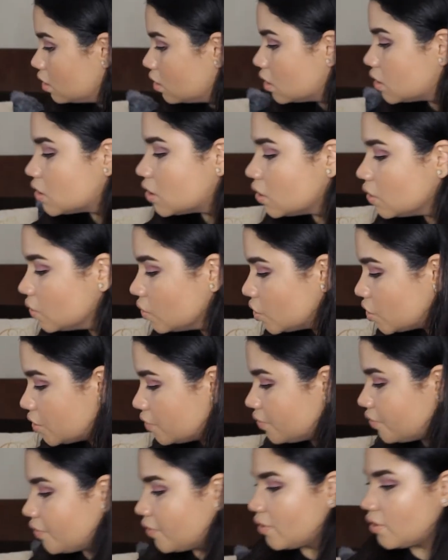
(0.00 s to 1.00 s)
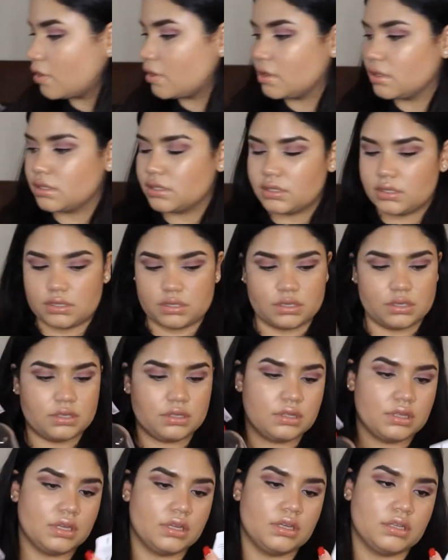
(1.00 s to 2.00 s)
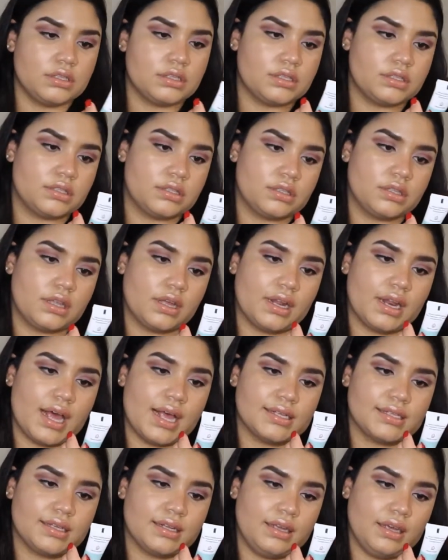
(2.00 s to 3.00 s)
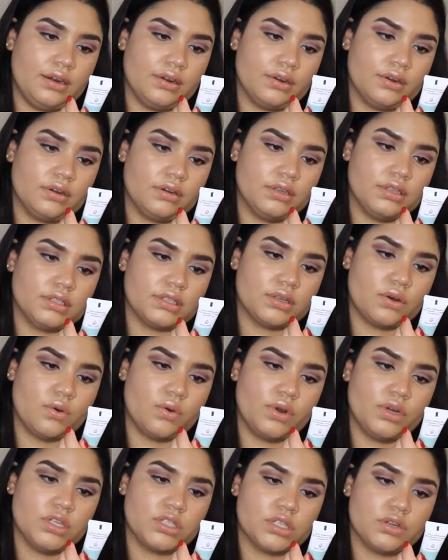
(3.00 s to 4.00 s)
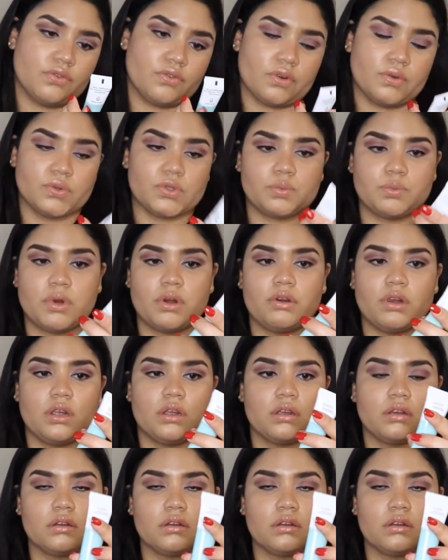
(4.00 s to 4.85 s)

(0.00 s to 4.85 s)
solution for this is the glass cleaner. It's orange and rosemary.